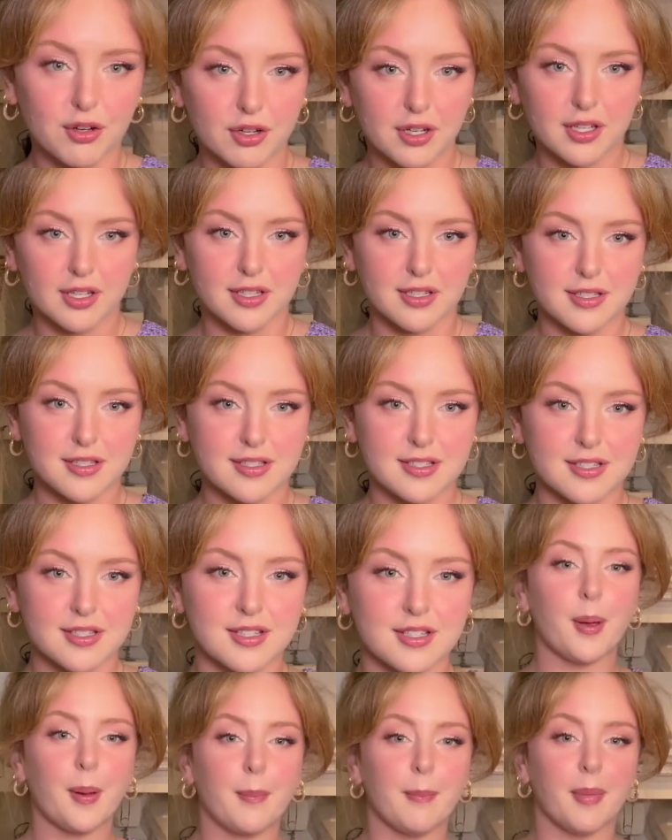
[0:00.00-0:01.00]
it
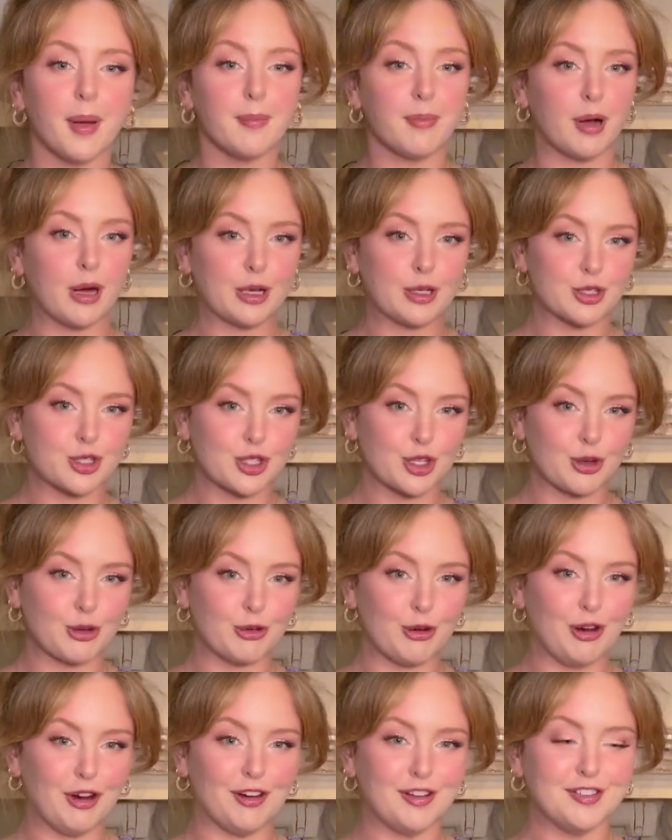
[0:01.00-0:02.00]
is, my poncho
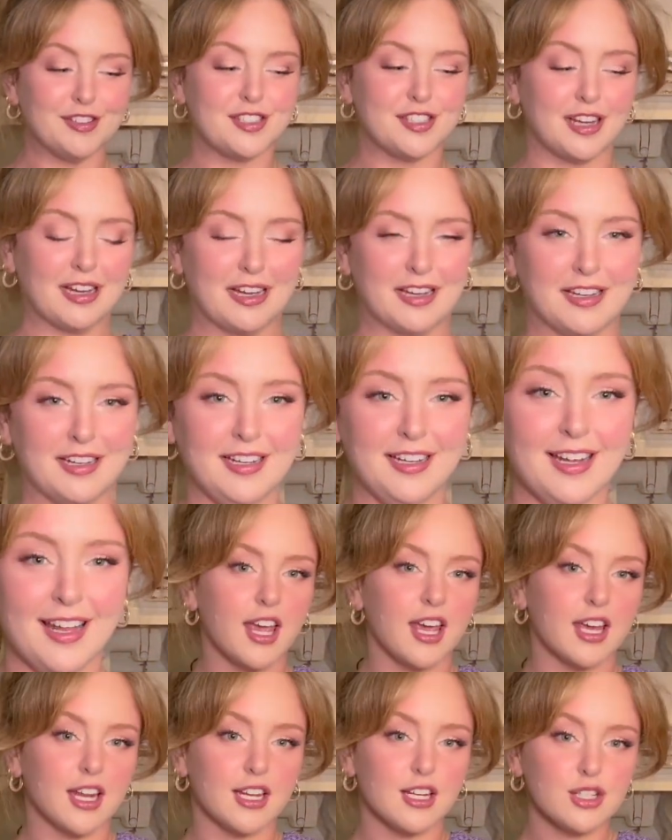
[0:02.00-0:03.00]
all done.
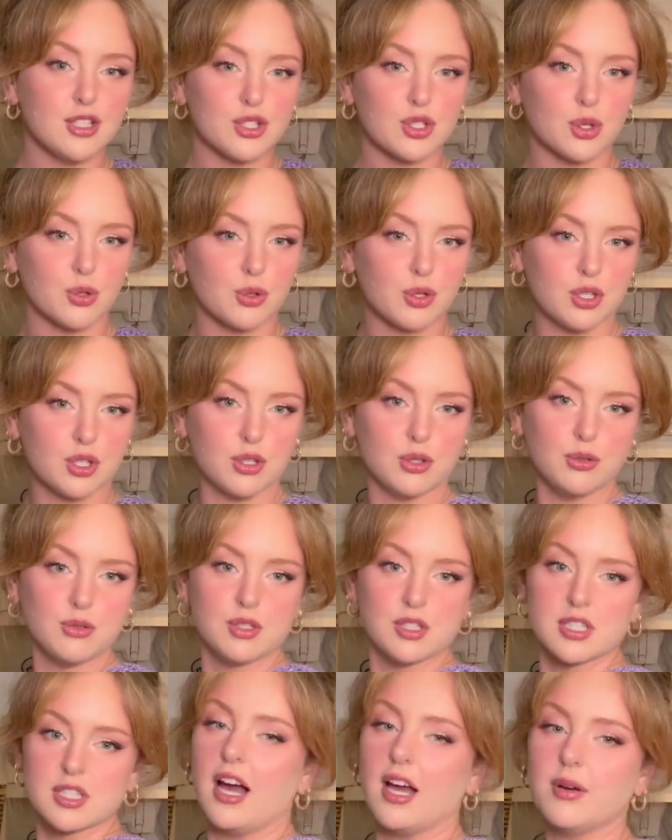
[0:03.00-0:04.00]
It is so
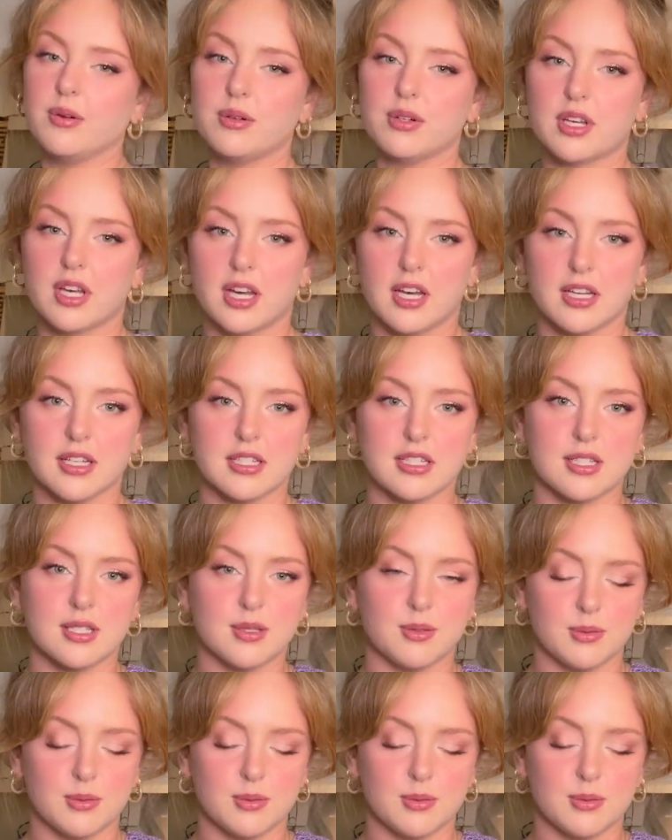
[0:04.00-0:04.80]
cute. I will get